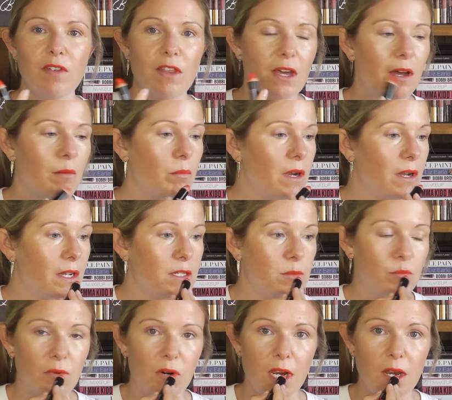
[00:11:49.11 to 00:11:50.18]
you that
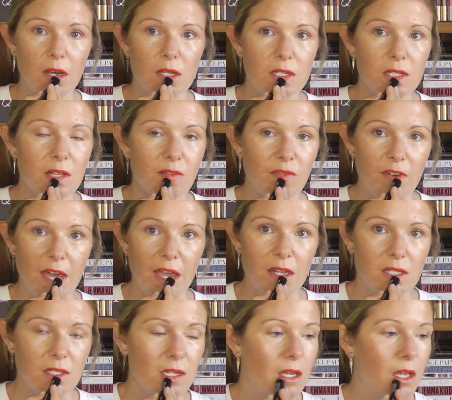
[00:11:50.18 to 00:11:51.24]
nice brightness to the
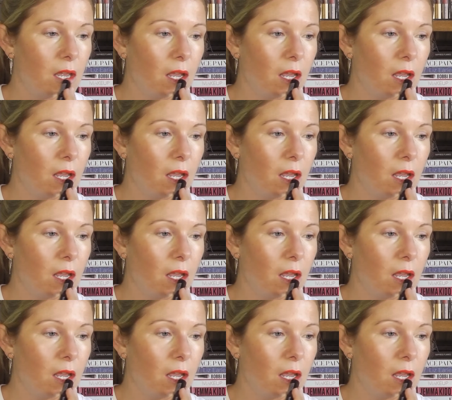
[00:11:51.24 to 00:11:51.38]
face.